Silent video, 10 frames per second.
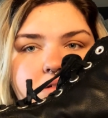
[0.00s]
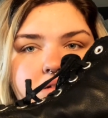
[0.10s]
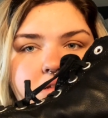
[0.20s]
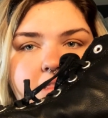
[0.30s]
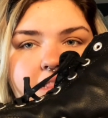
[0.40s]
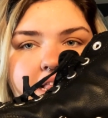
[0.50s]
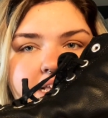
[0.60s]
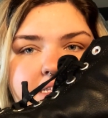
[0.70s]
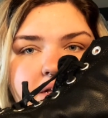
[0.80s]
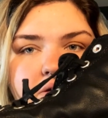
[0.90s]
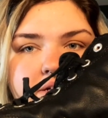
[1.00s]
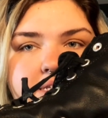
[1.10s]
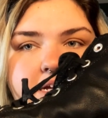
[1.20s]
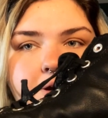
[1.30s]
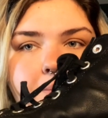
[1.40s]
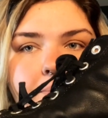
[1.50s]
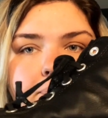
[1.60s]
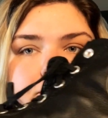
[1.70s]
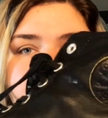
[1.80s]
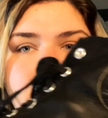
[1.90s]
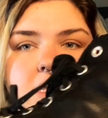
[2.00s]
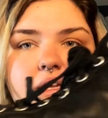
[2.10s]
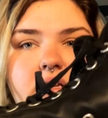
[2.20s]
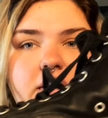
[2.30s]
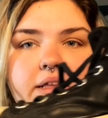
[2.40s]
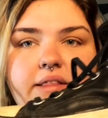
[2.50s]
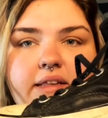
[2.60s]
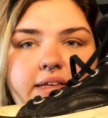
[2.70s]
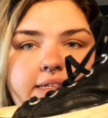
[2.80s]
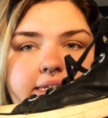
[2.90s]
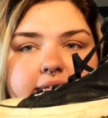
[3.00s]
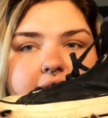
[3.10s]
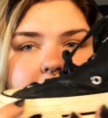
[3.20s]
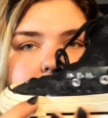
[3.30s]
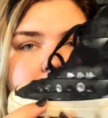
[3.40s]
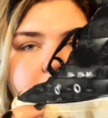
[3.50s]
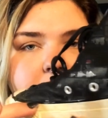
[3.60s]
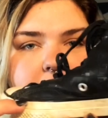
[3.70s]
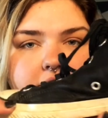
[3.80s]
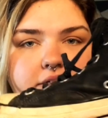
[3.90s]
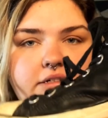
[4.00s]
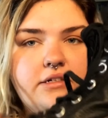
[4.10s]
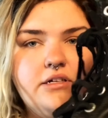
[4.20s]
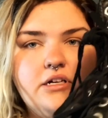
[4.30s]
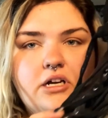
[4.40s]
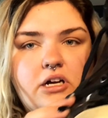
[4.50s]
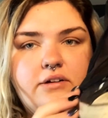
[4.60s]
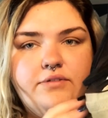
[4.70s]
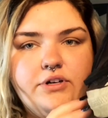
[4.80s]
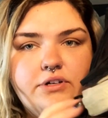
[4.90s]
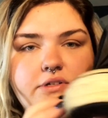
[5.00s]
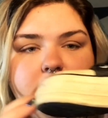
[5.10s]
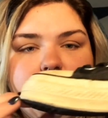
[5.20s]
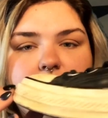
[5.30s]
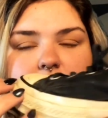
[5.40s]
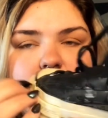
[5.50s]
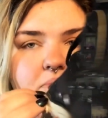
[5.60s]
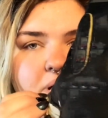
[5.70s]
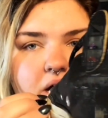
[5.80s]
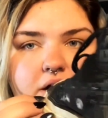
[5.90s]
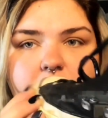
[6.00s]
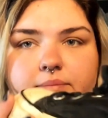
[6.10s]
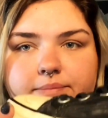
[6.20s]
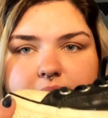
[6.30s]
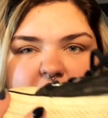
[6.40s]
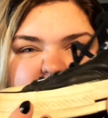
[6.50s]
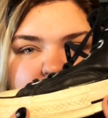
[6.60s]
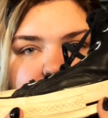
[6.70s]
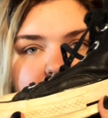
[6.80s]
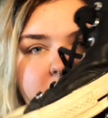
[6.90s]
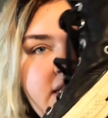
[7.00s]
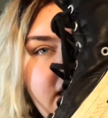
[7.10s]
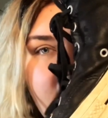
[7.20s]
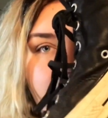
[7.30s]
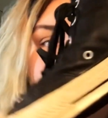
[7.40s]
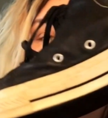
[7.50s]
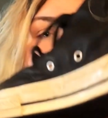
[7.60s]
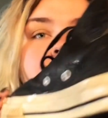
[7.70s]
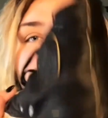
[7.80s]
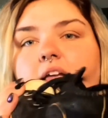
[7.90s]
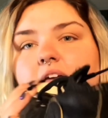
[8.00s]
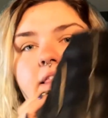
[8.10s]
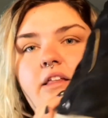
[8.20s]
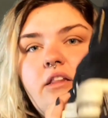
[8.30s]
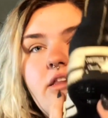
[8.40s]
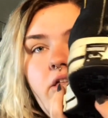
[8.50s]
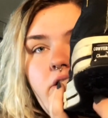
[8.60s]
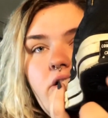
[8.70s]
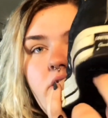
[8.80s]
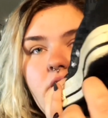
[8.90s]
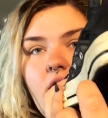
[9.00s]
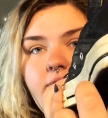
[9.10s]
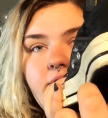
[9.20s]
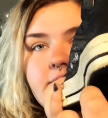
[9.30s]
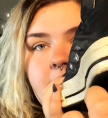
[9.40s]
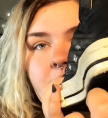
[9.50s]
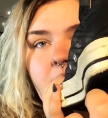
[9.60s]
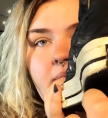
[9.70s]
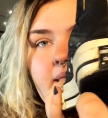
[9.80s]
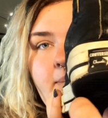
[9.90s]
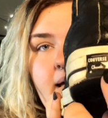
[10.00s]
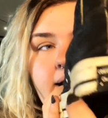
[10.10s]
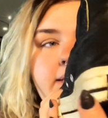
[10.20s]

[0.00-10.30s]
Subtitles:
little lace holes here. A standard Converse bottom, thickness and color, and Converse emblem in the back as